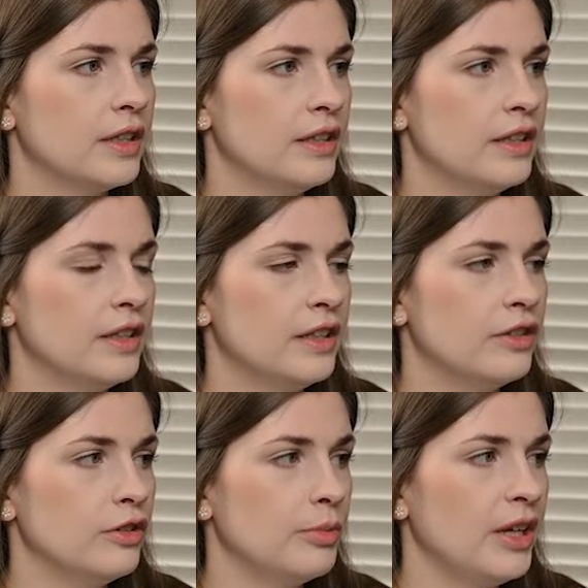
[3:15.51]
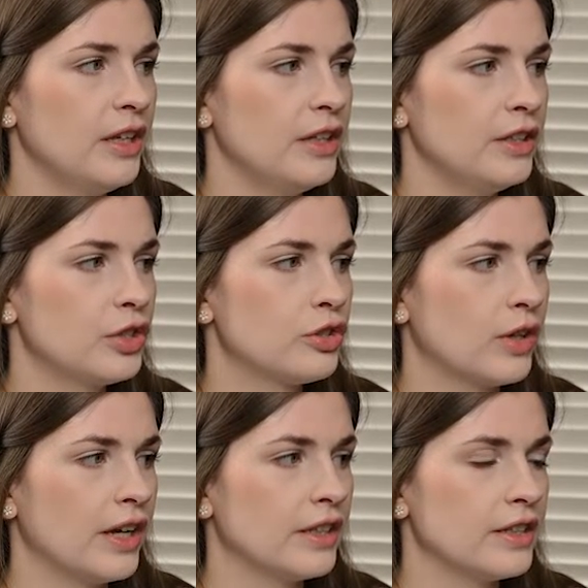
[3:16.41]
and then new page,
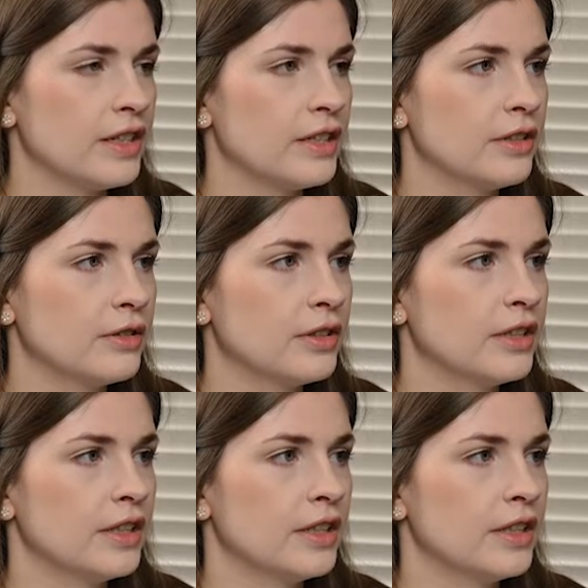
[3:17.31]
drag it down.